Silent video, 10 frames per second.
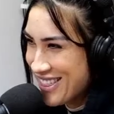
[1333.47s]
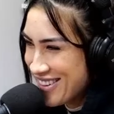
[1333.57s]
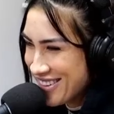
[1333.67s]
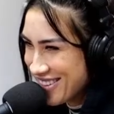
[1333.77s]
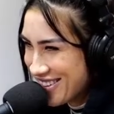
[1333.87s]

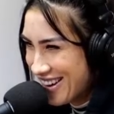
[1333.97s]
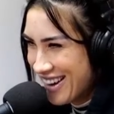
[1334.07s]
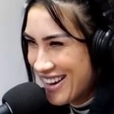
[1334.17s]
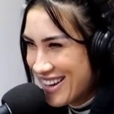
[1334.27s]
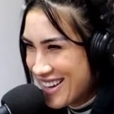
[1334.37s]
Through. I
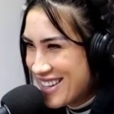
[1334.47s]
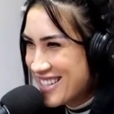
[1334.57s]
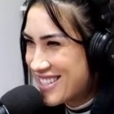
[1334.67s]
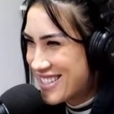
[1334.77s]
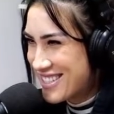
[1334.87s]
didn't even think
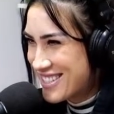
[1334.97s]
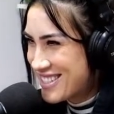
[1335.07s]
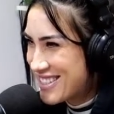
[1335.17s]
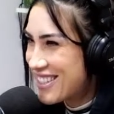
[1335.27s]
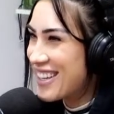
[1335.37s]
about.
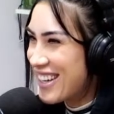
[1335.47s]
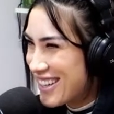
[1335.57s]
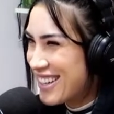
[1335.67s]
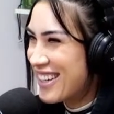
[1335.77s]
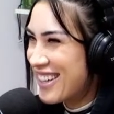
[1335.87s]
We
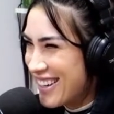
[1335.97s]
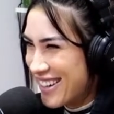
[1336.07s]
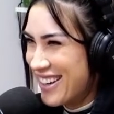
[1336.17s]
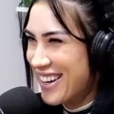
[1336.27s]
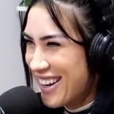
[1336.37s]
forgot to
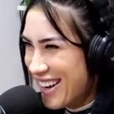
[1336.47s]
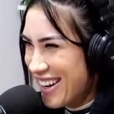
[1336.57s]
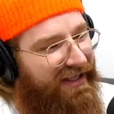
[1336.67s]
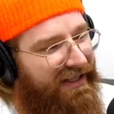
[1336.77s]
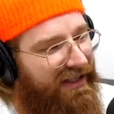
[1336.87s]
mention
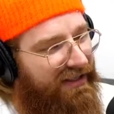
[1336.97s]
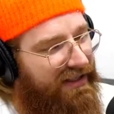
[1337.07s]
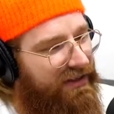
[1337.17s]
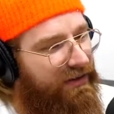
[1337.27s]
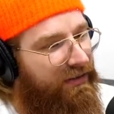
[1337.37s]
that.
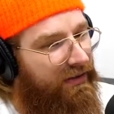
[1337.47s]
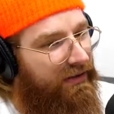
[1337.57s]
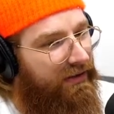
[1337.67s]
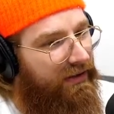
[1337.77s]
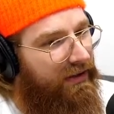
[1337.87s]
because
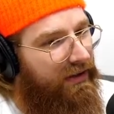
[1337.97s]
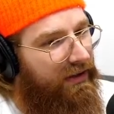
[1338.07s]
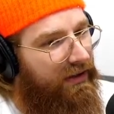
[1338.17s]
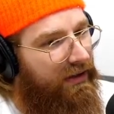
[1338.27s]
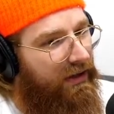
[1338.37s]
you
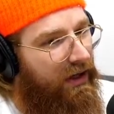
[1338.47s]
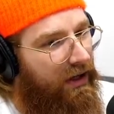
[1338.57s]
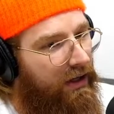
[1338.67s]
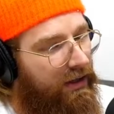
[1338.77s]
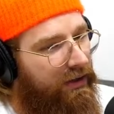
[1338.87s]

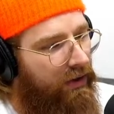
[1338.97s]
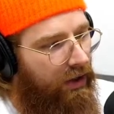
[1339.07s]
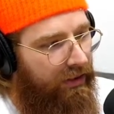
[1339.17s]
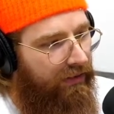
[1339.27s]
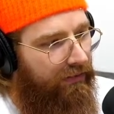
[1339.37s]

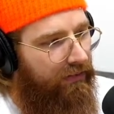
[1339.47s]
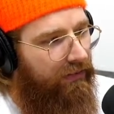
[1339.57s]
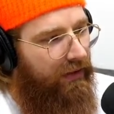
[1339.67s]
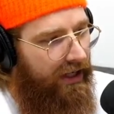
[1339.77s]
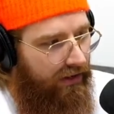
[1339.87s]

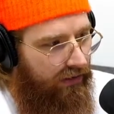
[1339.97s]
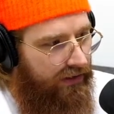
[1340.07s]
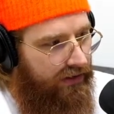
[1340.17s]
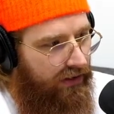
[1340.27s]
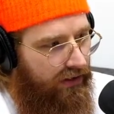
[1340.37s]
opened right when it started.